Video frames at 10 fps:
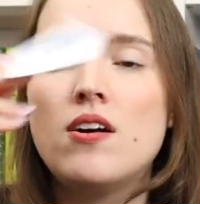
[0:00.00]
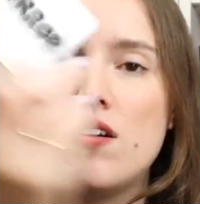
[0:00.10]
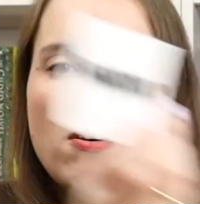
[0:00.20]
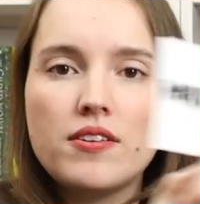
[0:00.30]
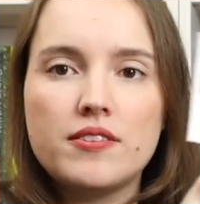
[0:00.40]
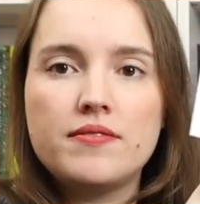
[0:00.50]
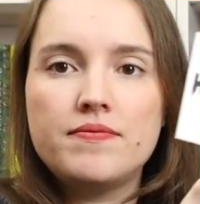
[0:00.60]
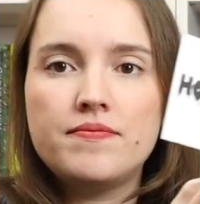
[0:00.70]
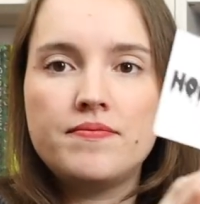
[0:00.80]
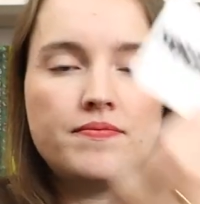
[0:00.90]
Her.
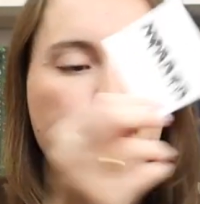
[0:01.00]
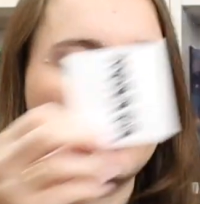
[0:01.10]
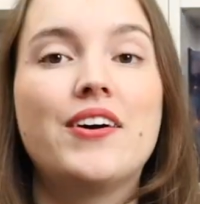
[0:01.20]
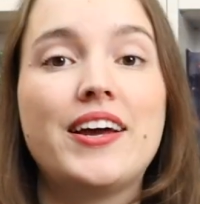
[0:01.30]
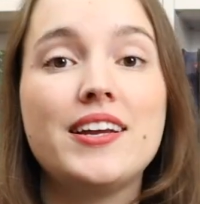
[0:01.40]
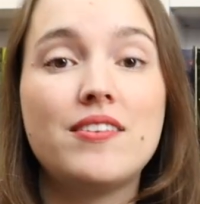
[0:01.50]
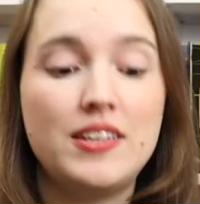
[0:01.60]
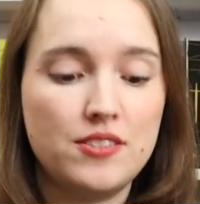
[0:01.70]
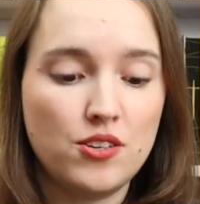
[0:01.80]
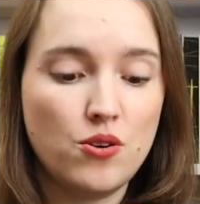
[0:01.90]
Okay, now
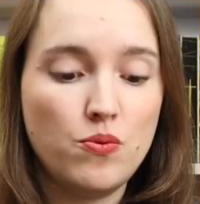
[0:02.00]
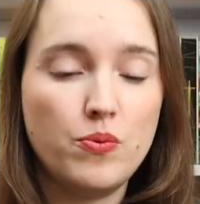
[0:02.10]
let's go